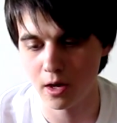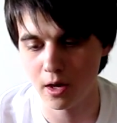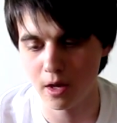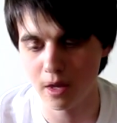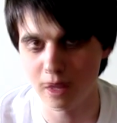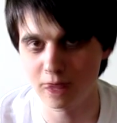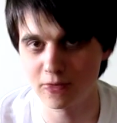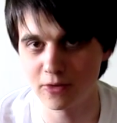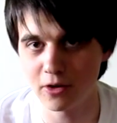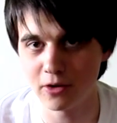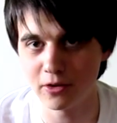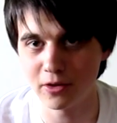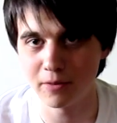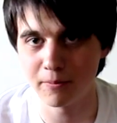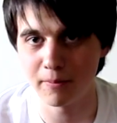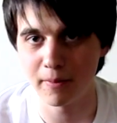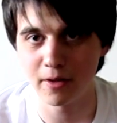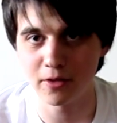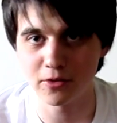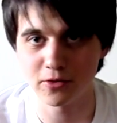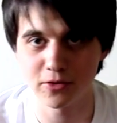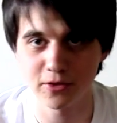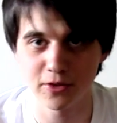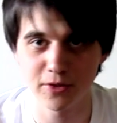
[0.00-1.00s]
It's got the
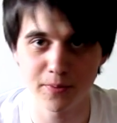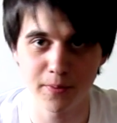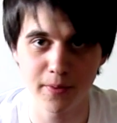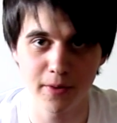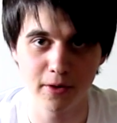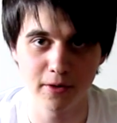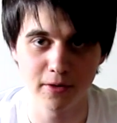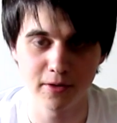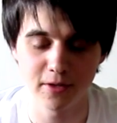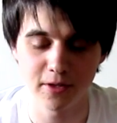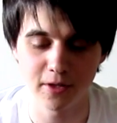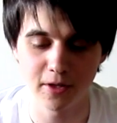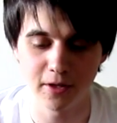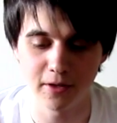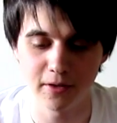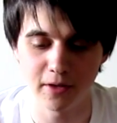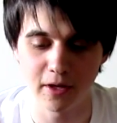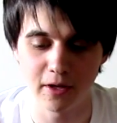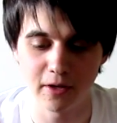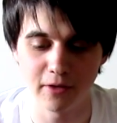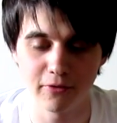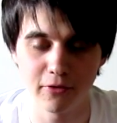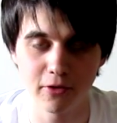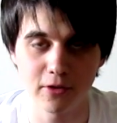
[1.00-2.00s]
Belgian spirit in it.
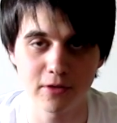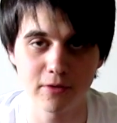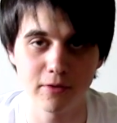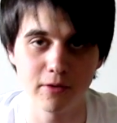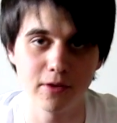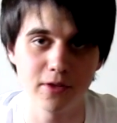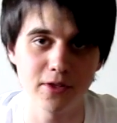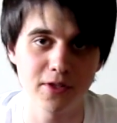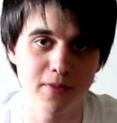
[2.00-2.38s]
First of all,